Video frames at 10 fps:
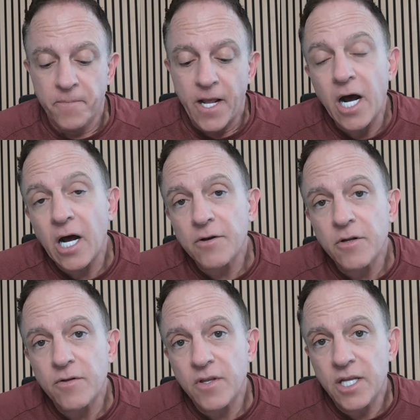on
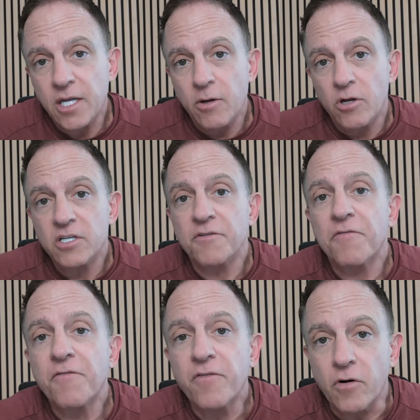the
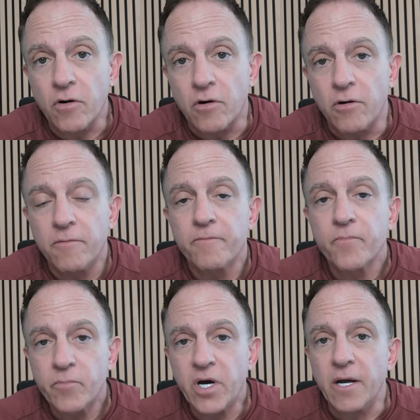deferral.
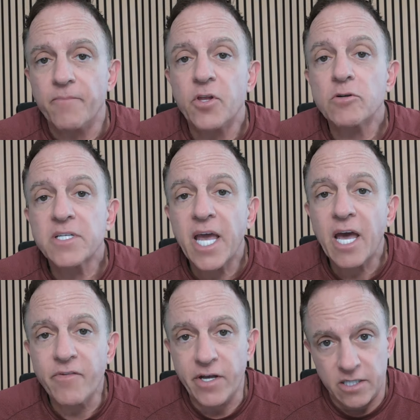But there's
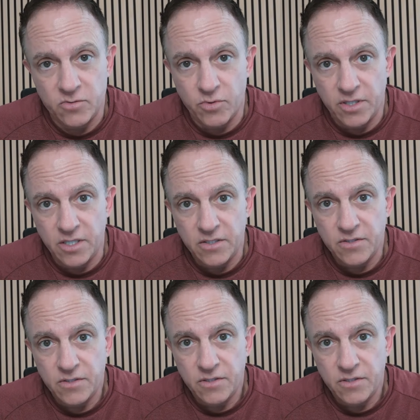caveats with this.